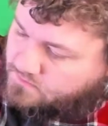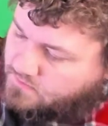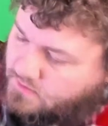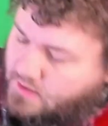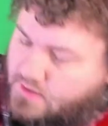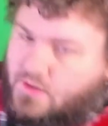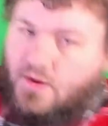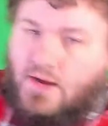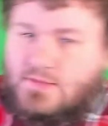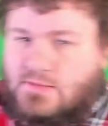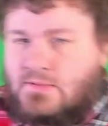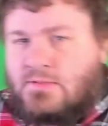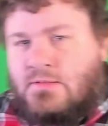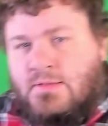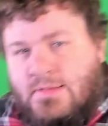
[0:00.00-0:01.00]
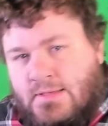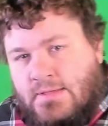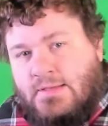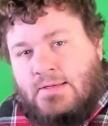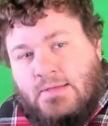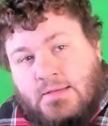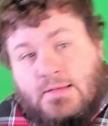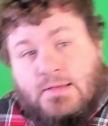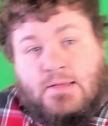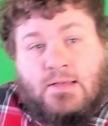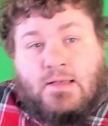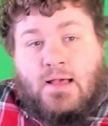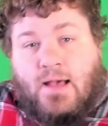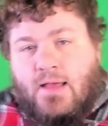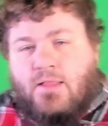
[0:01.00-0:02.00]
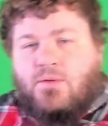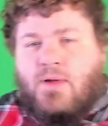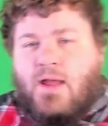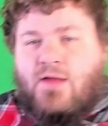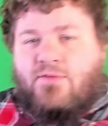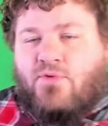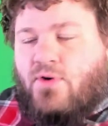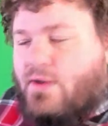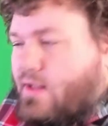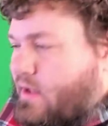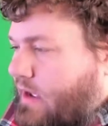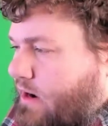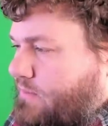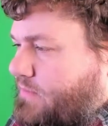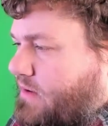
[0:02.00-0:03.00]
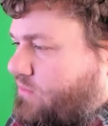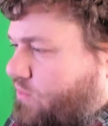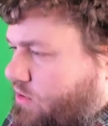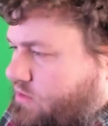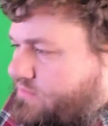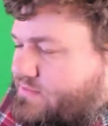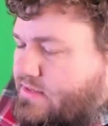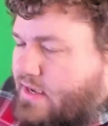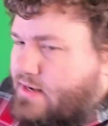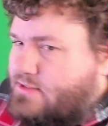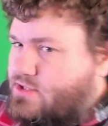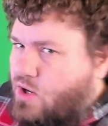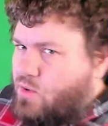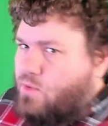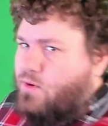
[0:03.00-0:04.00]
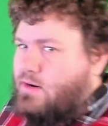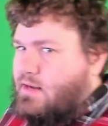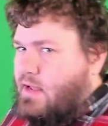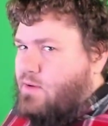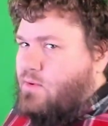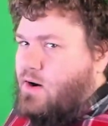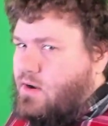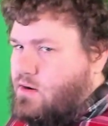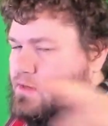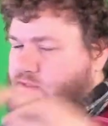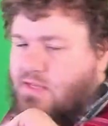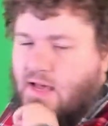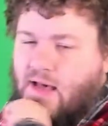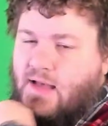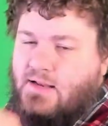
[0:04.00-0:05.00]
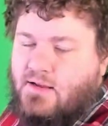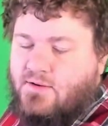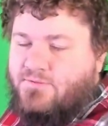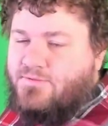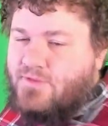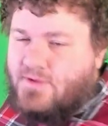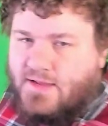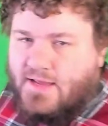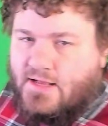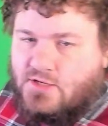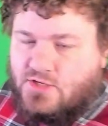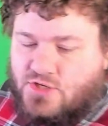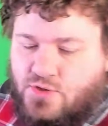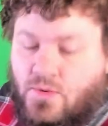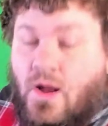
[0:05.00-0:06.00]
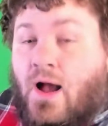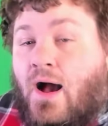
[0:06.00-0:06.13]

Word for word: I digress. Either way, everyone, I hope you have a wonderful day. And don't worry, Nightwalkers, I didn't forget you.